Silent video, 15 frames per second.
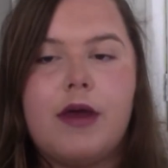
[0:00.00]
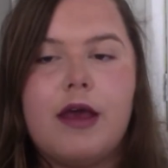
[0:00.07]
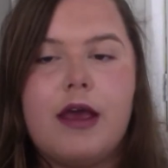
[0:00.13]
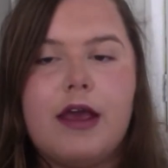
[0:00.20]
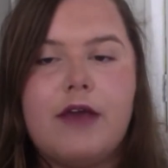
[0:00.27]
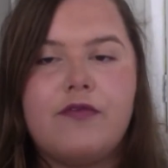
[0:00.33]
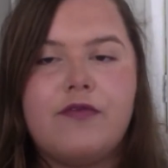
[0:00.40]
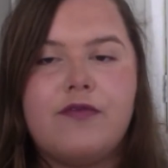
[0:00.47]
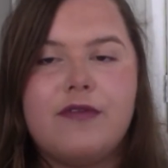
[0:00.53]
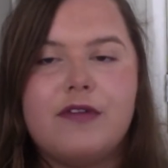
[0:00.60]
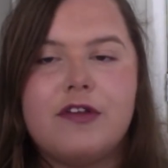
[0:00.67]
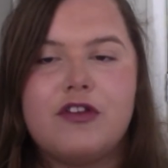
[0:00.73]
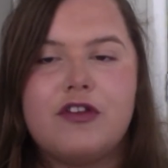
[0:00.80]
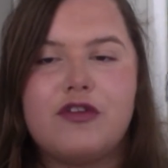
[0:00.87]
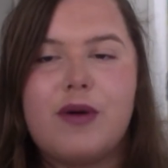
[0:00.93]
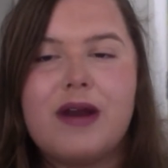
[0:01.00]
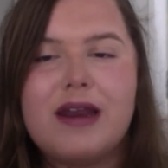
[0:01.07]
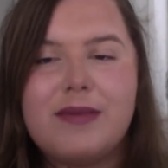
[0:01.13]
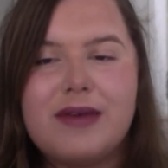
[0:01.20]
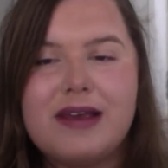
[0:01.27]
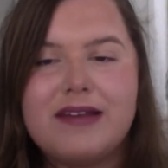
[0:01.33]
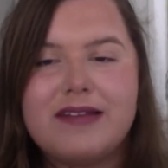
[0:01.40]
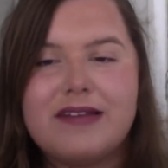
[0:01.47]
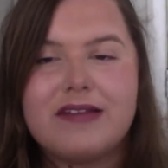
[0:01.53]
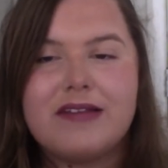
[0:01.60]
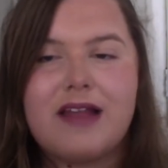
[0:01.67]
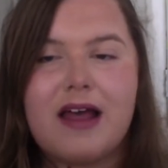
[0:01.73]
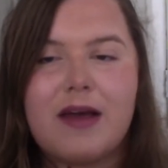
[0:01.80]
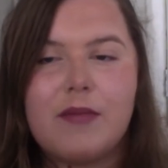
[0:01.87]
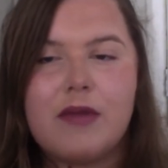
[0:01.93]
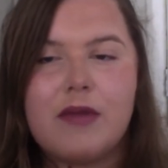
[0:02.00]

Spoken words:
If 20 metres isn't that,